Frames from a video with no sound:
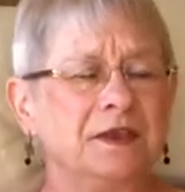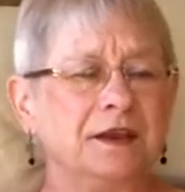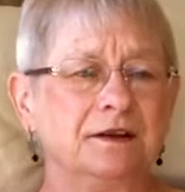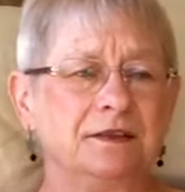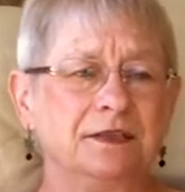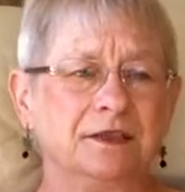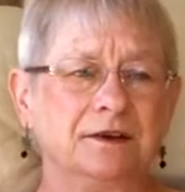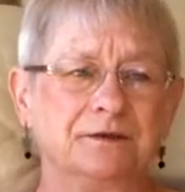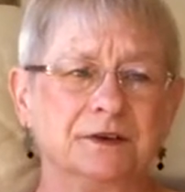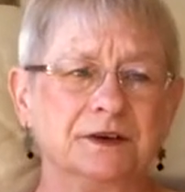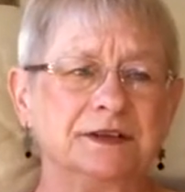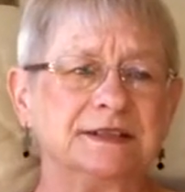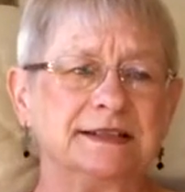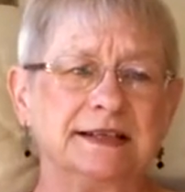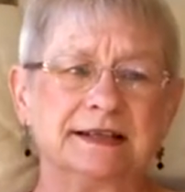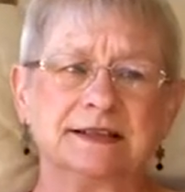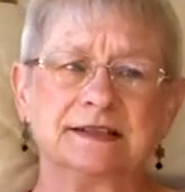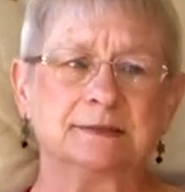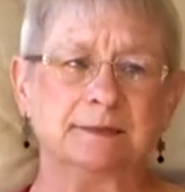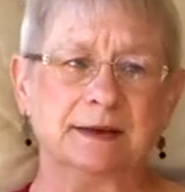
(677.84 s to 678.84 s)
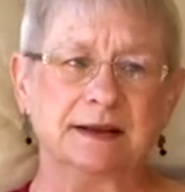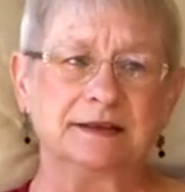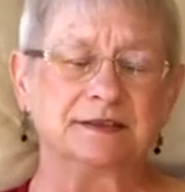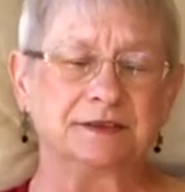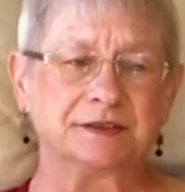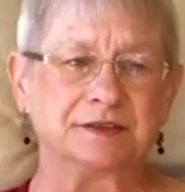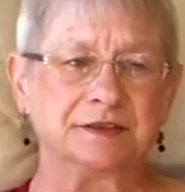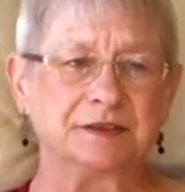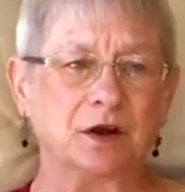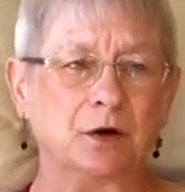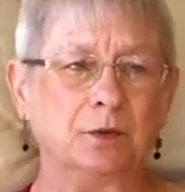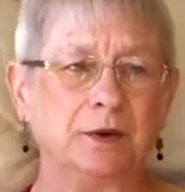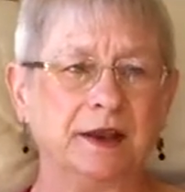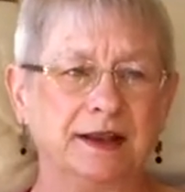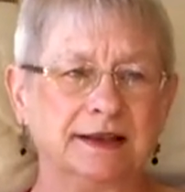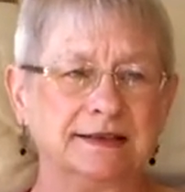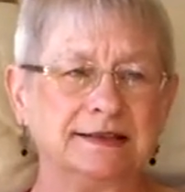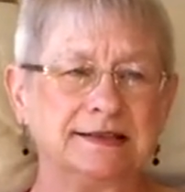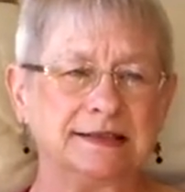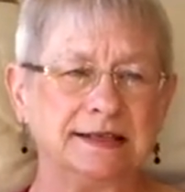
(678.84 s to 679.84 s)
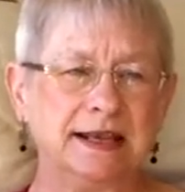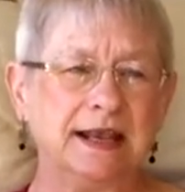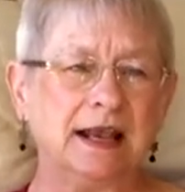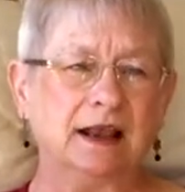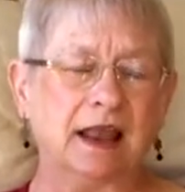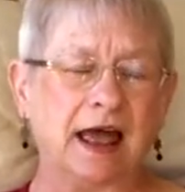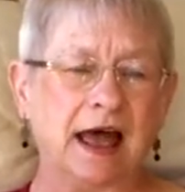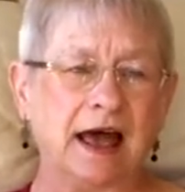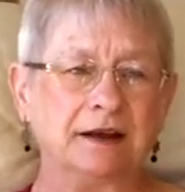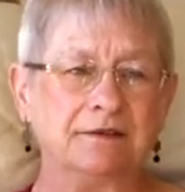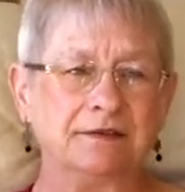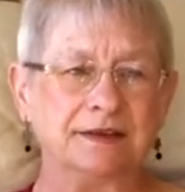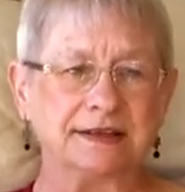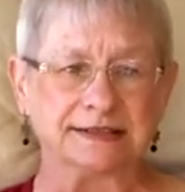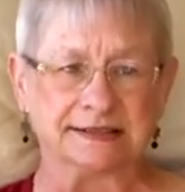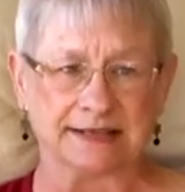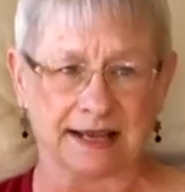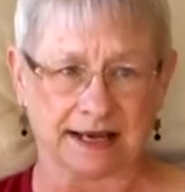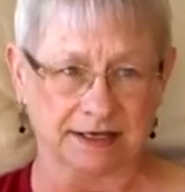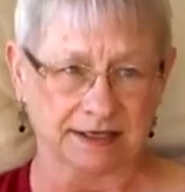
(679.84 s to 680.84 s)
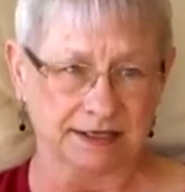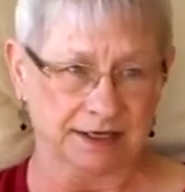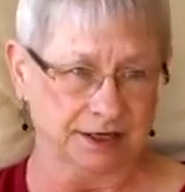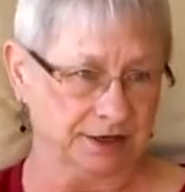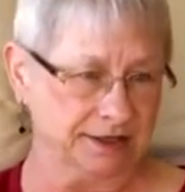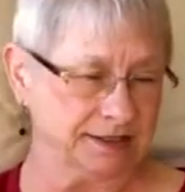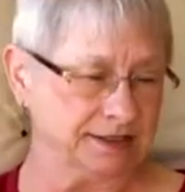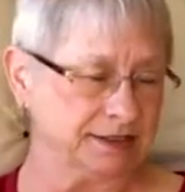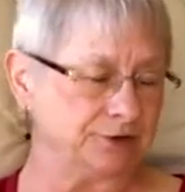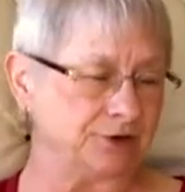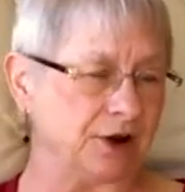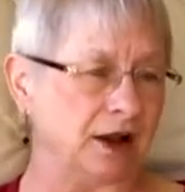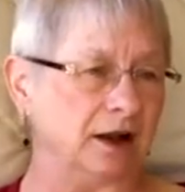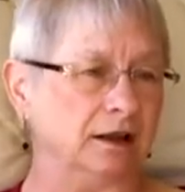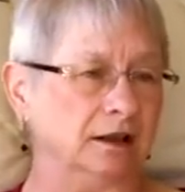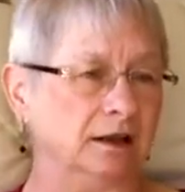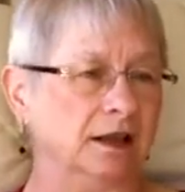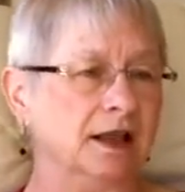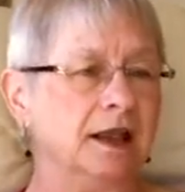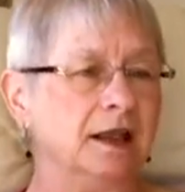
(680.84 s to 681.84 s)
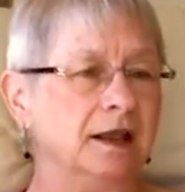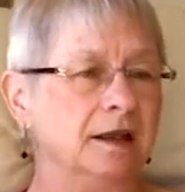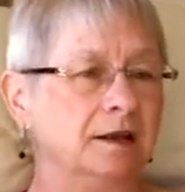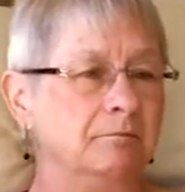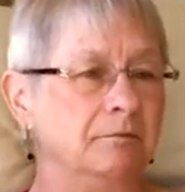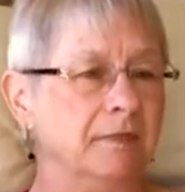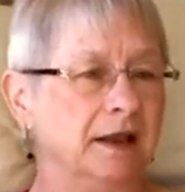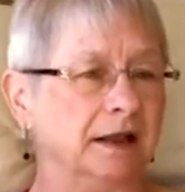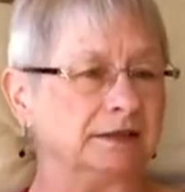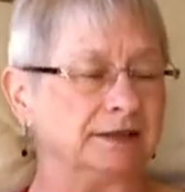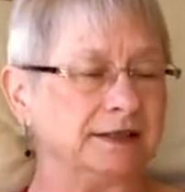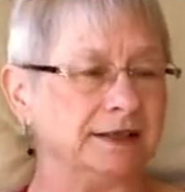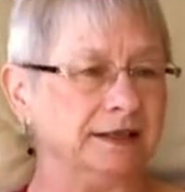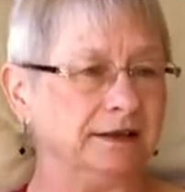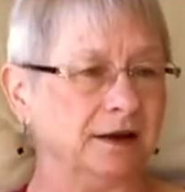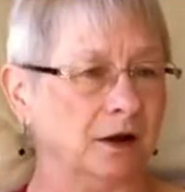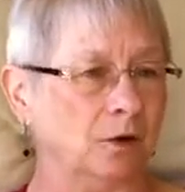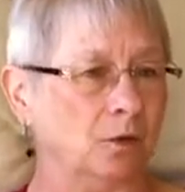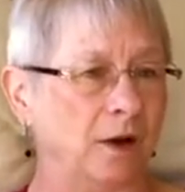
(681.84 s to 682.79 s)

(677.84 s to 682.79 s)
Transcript: within the first 6 months or so, we could see a lot of the secondary struggle melting